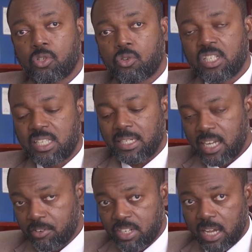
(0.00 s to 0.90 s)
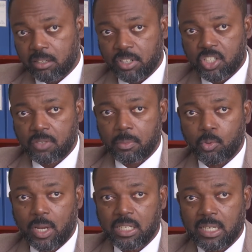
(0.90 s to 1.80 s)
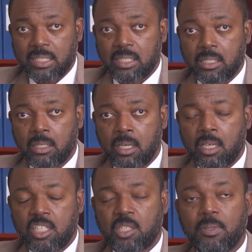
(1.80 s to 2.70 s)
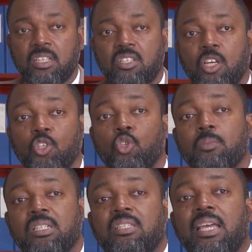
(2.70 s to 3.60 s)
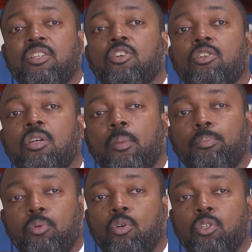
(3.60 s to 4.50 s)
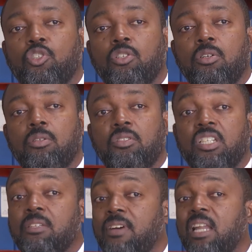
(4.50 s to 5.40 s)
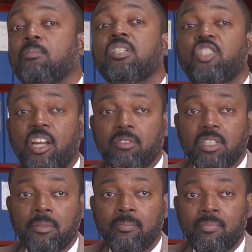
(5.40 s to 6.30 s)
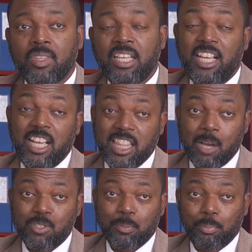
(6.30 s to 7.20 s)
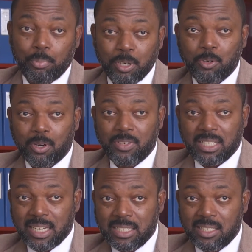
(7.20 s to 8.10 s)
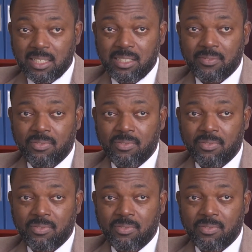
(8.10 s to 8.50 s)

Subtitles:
So the Centenary Declaration from 2019 speaks to a human-centered approach to development generally. That was a pre-COVID-19